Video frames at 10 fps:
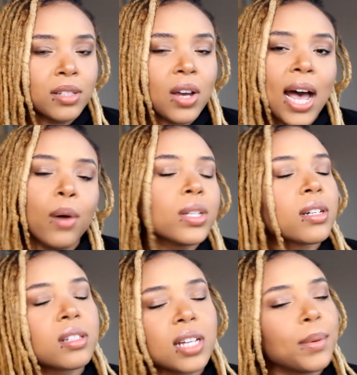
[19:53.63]
So how is
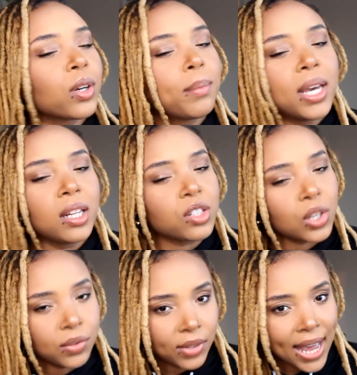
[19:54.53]
her stomach remaining
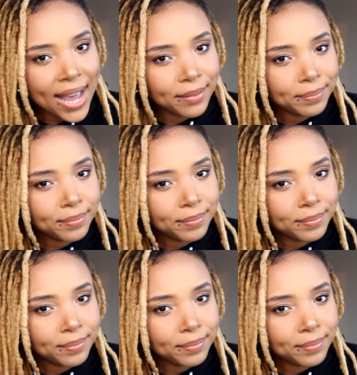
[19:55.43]
so flat?